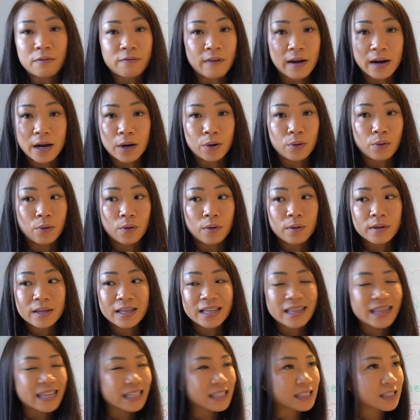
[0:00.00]
fun at all,
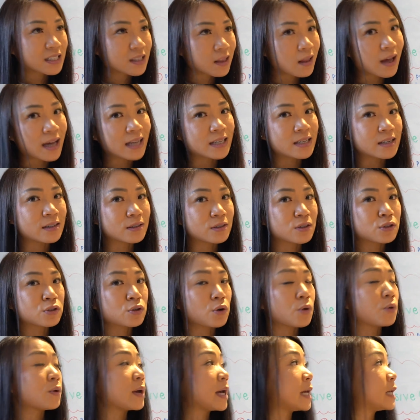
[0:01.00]
the slightest.
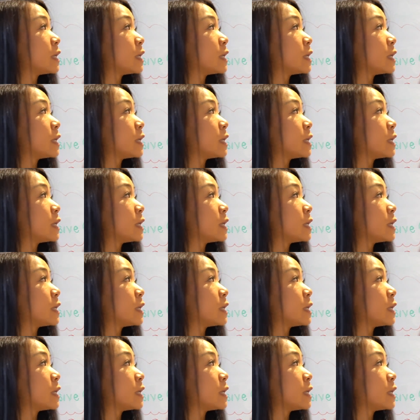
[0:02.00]
So it